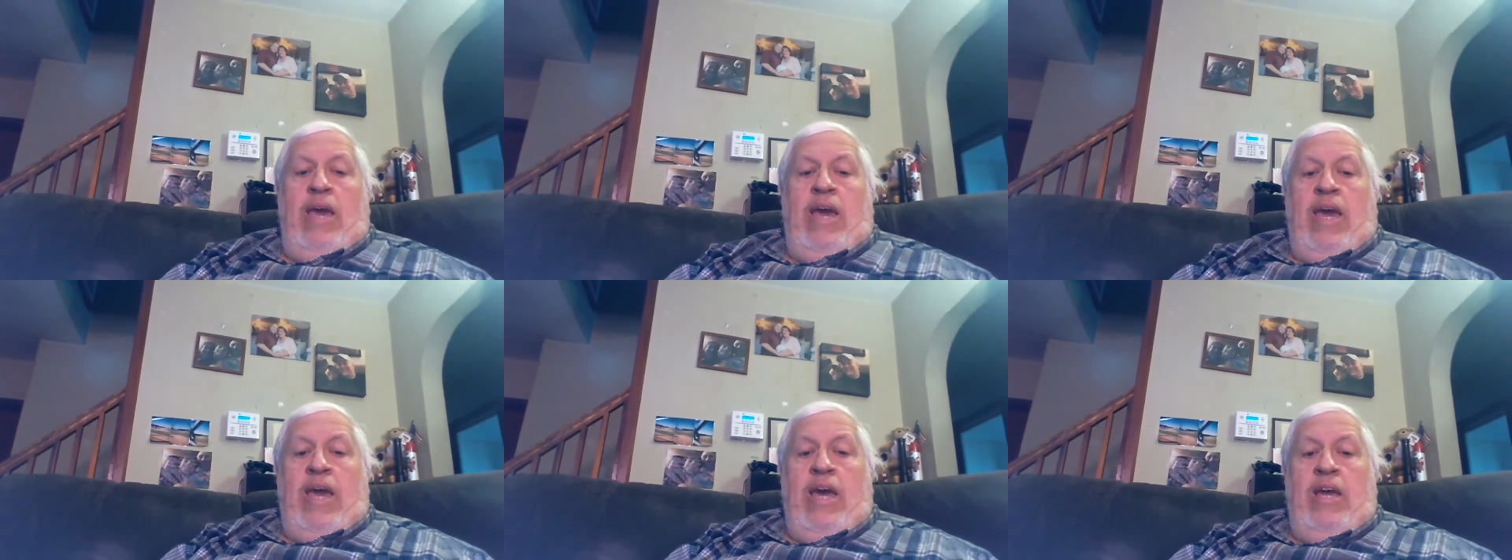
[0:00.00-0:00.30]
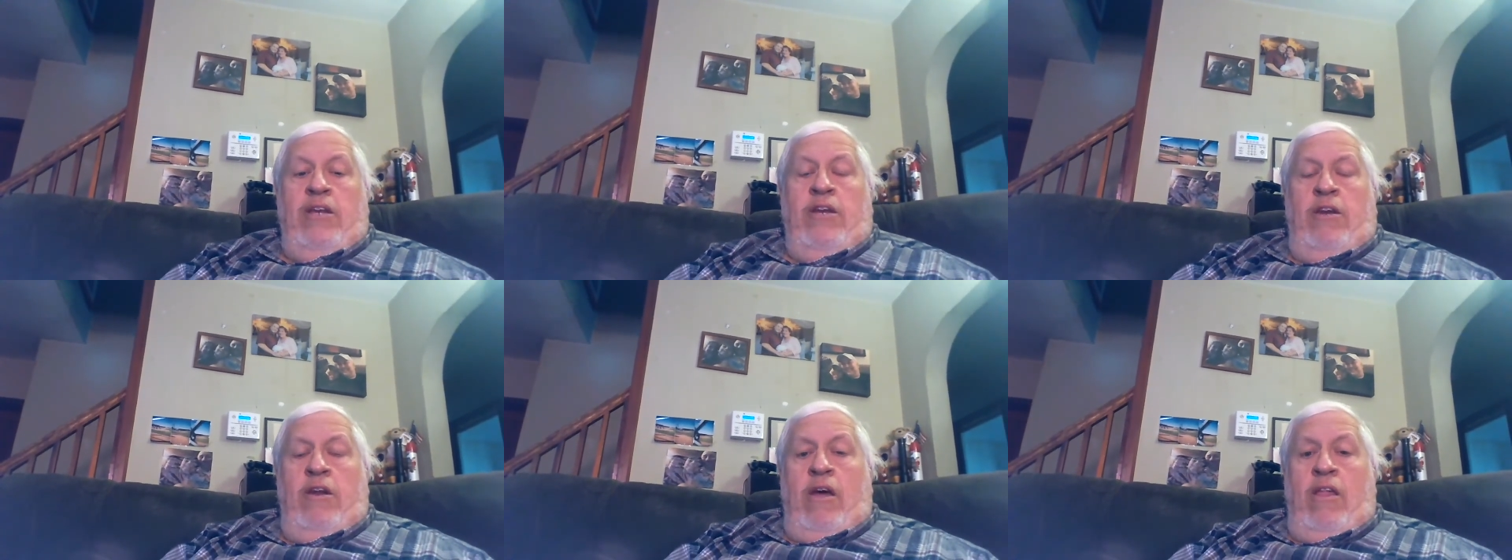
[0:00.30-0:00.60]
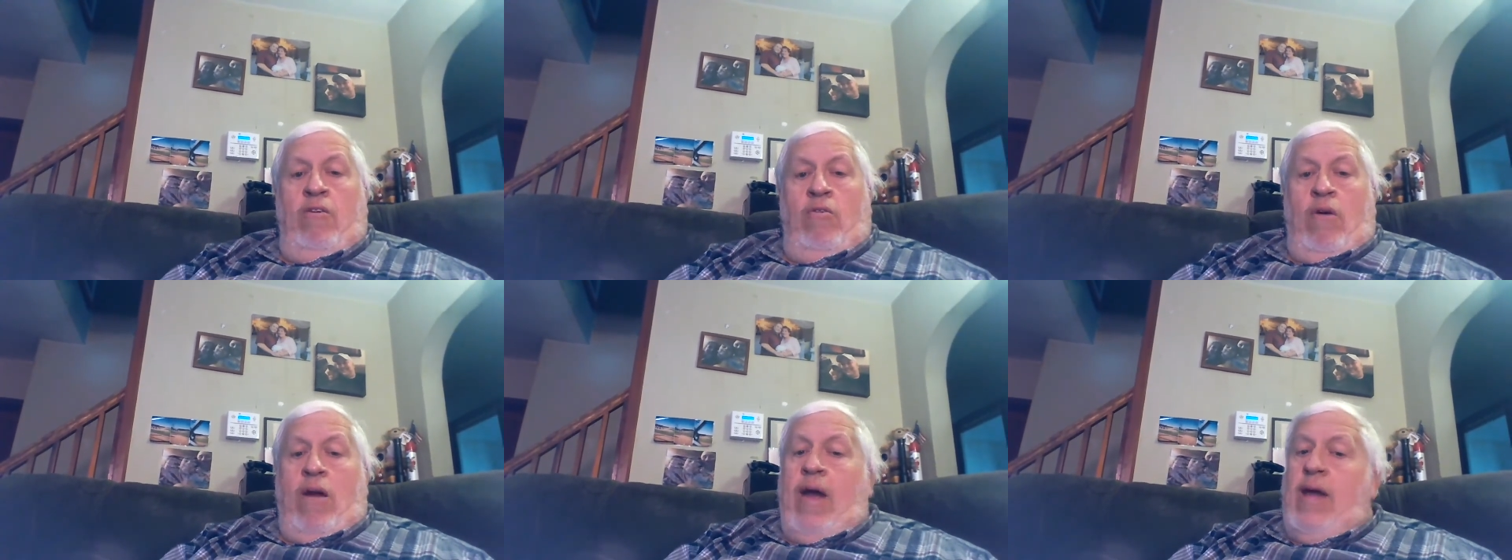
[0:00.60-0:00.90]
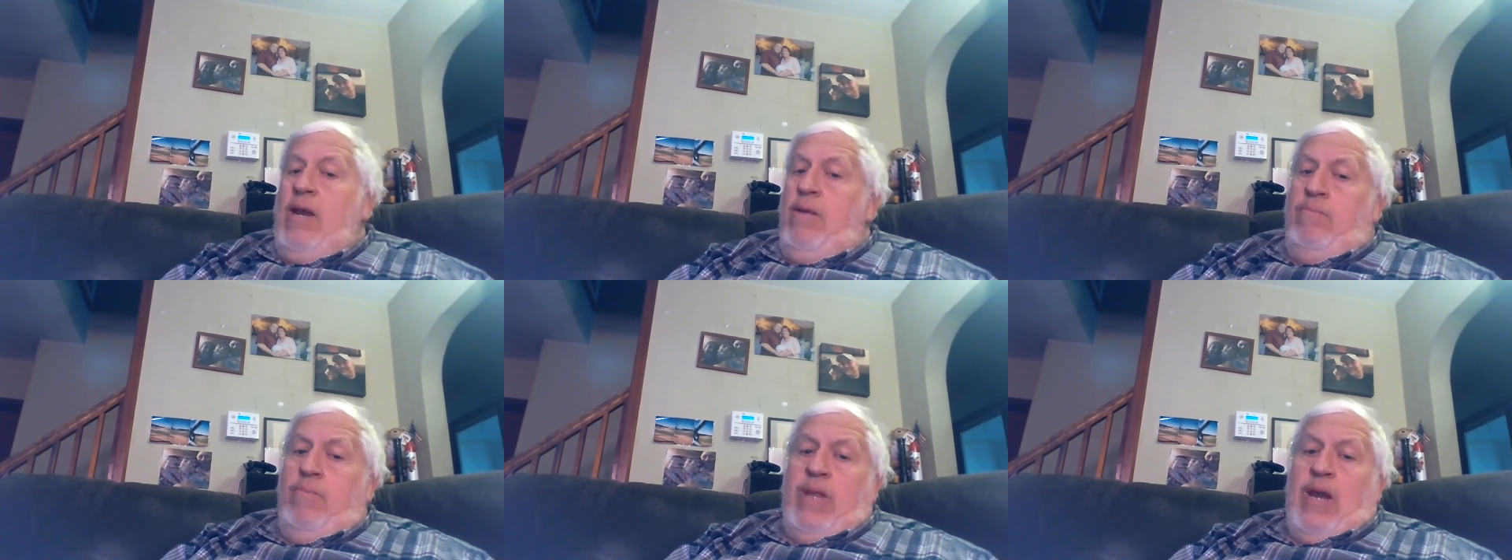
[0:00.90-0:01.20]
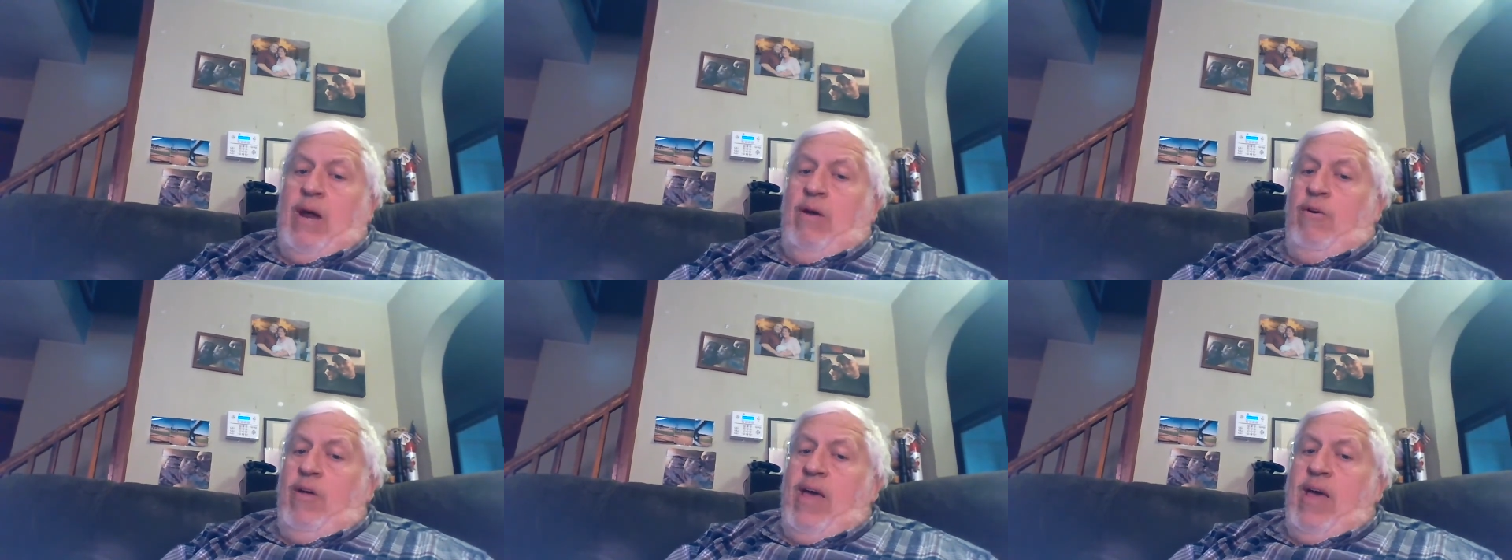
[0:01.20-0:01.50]
And another item
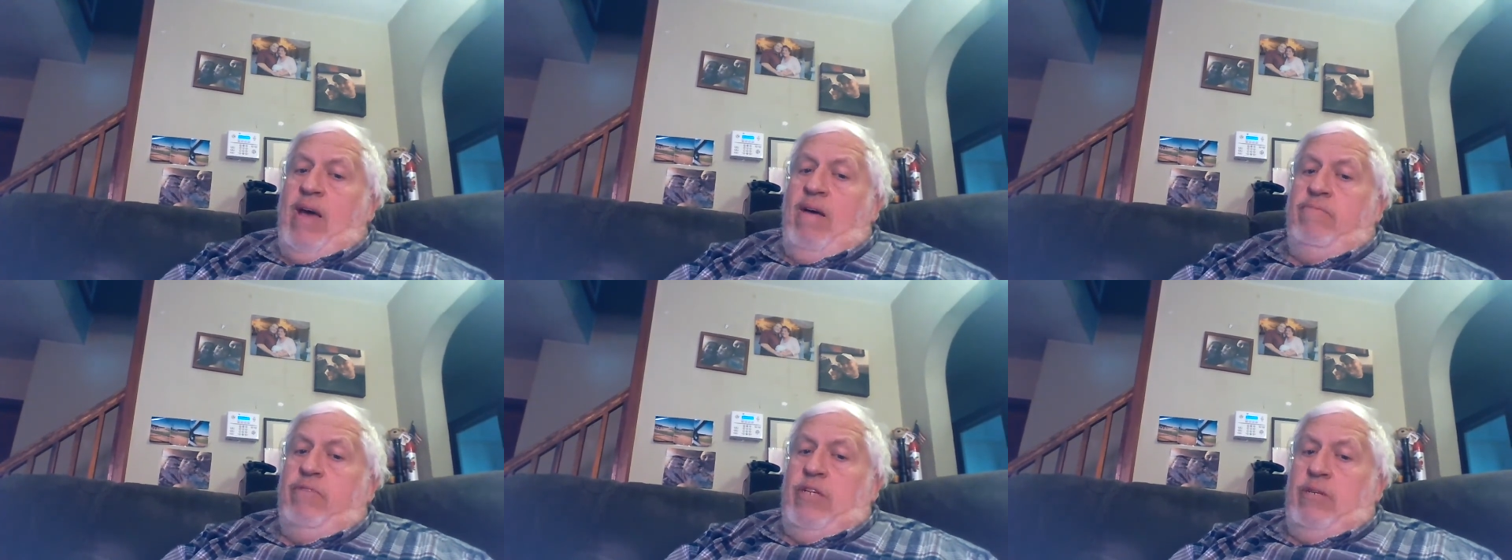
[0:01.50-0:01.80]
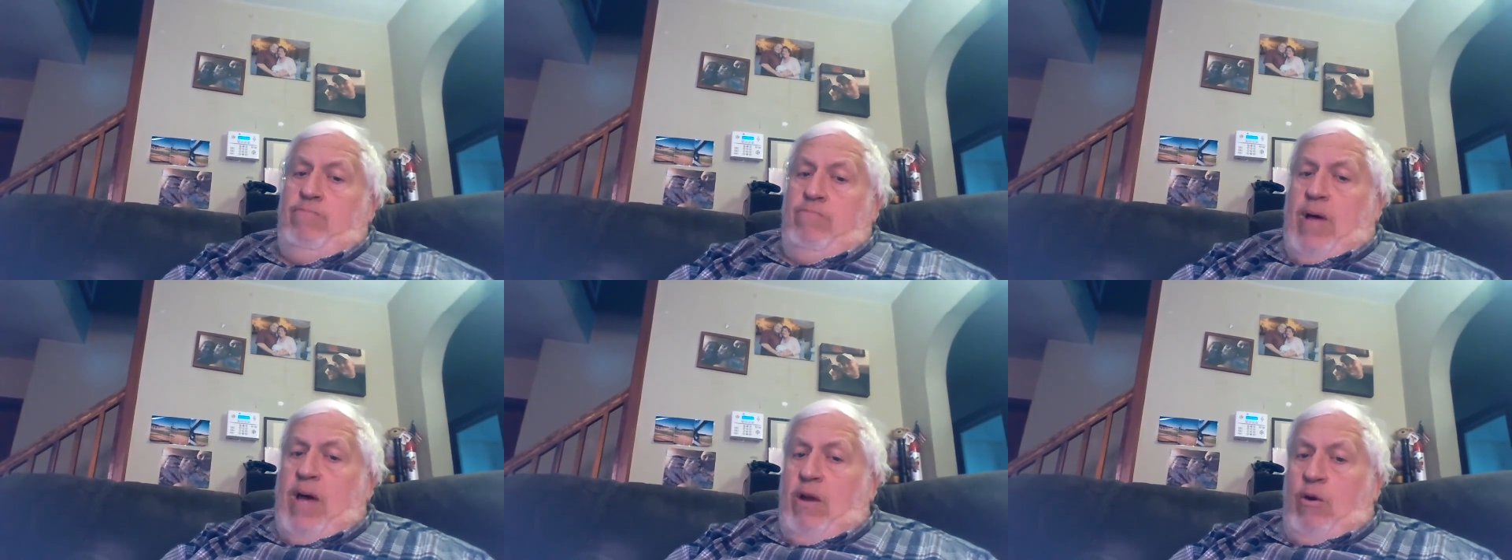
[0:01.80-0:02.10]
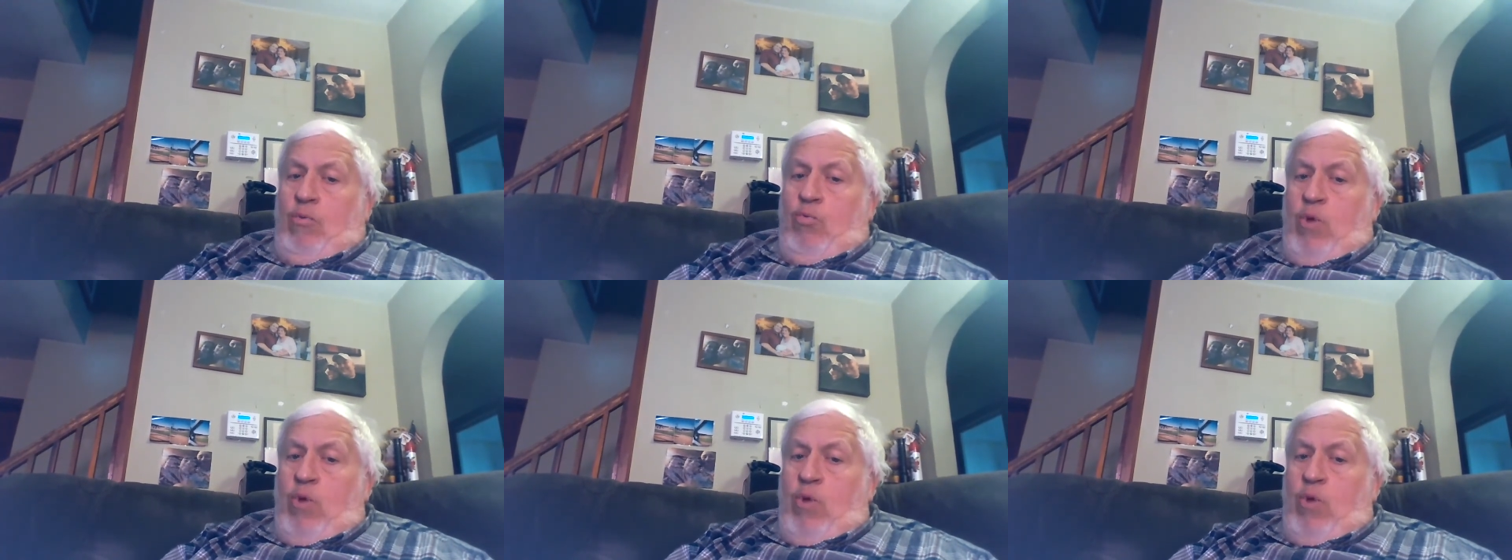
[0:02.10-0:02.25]
that I'll have in about a